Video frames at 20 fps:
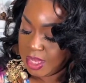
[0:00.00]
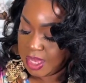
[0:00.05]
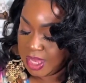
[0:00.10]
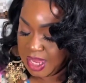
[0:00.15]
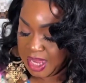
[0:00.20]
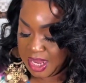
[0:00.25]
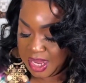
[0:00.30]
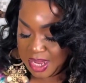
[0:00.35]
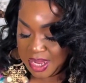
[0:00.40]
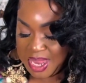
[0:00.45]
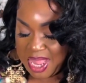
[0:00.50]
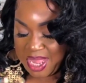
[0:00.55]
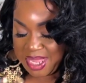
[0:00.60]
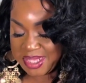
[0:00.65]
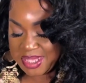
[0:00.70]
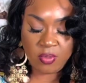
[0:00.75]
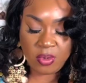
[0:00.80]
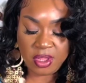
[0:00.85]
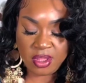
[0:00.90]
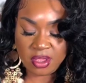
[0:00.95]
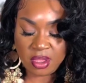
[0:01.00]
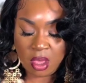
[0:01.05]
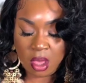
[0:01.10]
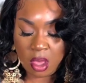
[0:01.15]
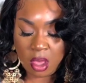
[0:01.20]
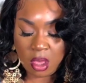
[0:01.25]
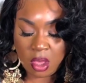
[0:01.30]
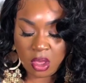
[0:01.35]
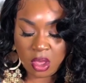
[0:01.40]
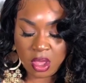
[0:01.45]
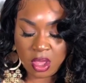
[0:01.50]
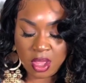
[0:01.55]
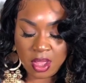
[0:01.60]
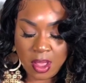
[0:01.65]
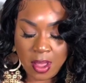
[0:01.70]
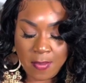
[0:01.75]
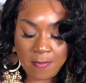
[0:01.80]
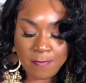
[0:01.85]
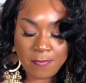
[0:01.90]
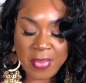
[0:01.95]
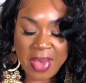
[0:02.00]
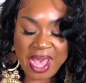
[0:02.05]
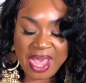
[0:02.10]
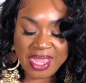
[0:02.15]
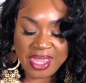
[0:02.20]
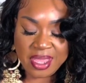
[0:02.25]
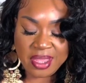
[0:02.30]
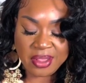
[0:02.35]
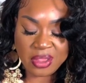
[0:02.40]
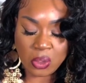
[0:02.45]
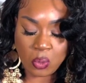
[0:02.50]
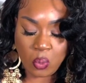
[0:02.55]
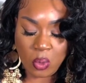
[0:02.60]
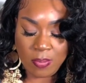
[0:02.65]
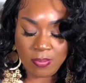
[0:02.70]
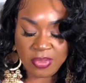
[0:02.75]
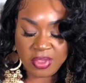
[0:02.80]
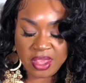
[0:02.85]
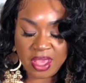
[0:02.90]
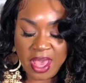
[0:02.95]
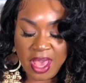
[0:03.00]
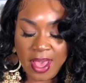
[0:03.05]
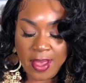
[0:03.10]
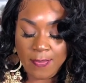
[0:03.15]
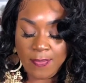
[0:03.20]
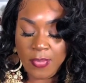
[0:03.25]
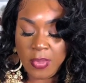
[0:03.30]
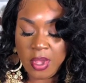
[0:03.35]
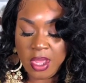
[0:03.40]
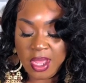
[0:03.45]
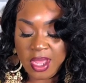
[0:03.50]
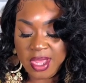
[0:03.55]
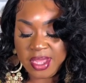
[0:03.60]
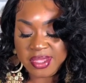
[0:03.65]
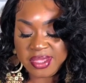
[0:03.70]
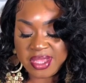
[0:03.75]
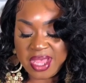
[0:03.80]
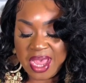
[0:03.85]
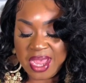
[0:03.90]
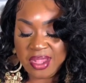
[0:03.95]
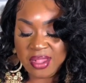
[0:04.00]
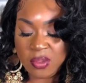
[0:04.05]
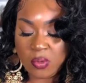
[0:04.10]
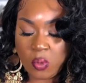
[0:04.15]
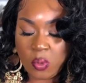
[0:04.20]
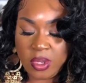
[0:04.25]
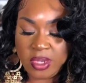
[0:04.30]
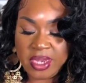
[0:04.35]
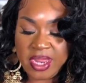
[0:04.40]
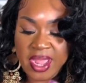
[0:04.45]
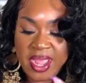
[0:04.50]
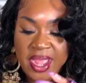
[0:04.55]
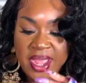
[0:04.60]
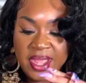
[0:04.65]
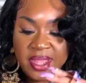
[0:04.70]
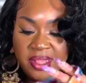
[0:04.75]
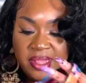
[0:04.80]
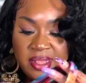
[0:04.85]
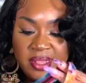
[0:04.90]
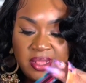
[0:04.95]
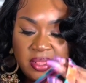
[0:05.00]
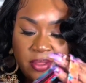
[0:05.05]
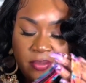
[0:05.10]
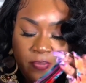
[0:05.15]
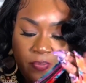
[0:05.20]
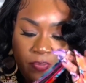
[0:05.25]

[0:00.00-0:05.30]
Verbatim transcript: And the next one is called Maya Swim Top size 1X.